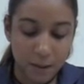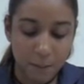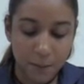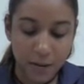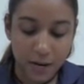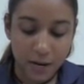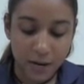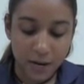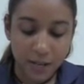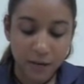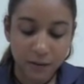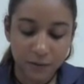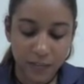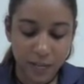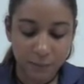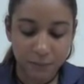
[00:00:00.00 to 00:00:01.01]
but none
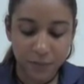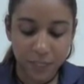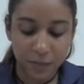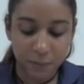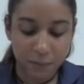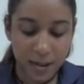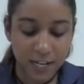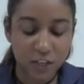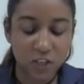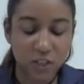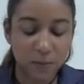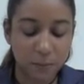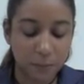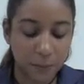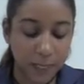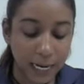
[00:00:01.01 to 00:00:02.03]
of them can match the
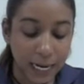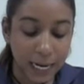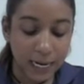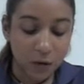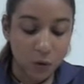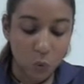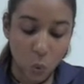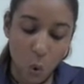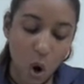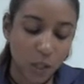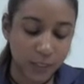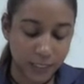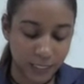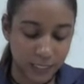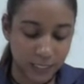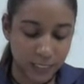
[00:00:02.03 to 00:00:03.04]
blank
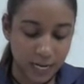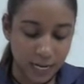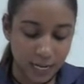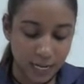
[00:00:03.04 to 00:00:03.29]
qualities